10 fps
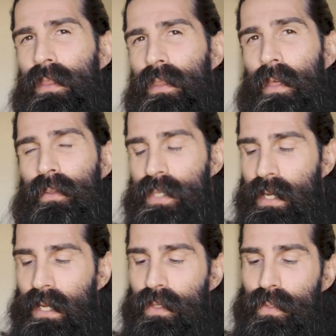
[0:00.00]
the others that
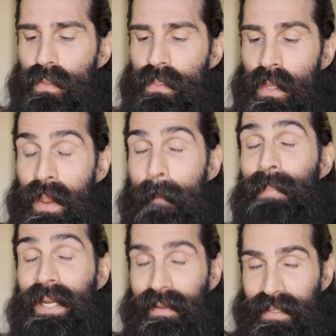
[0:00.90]
I use,
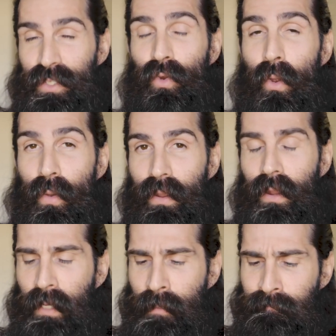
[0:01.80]
but it is growing
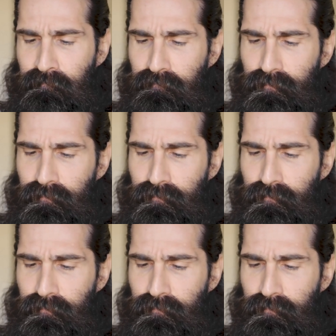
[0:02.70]
on me.